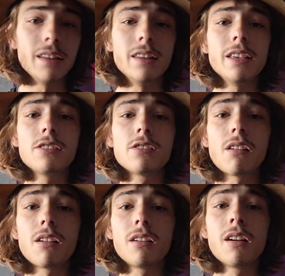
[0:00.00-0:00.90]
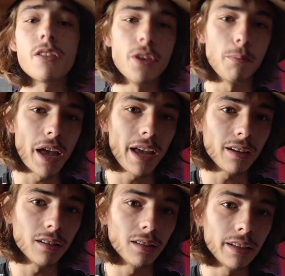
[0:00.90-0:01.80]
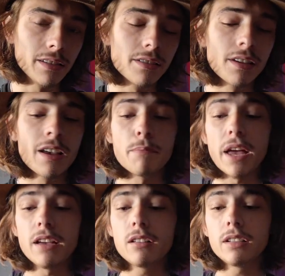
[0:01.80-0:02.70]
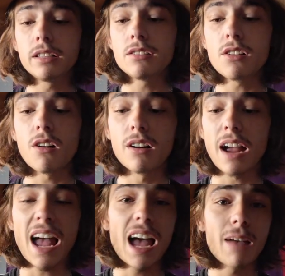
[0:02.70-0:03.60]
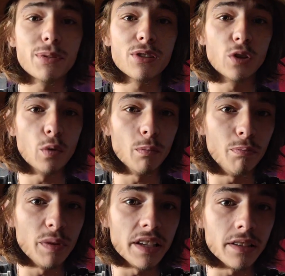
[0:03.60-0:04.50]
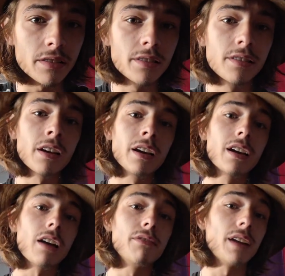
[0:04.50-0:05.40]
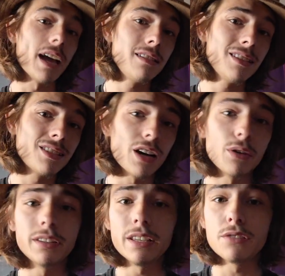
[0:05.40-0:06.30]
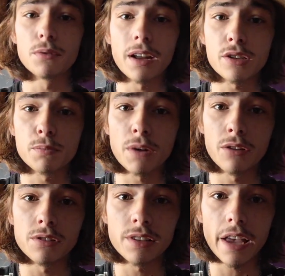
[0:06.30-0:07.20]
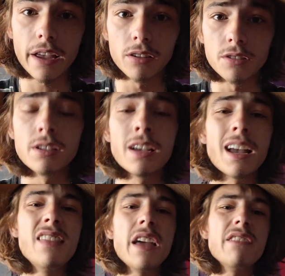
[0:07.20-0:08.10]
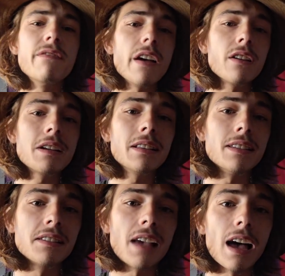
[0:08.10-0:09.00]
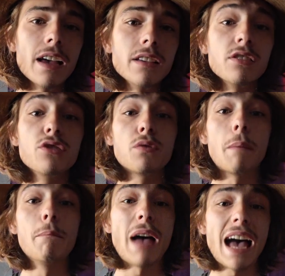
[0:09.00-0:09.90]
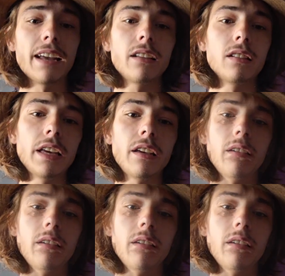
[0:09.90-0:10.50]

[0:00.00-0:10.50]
And these are the pangolins. Pangolins are absolute beasts, covered head to toe in these reddish-brown scales, and they vary in size dramatically.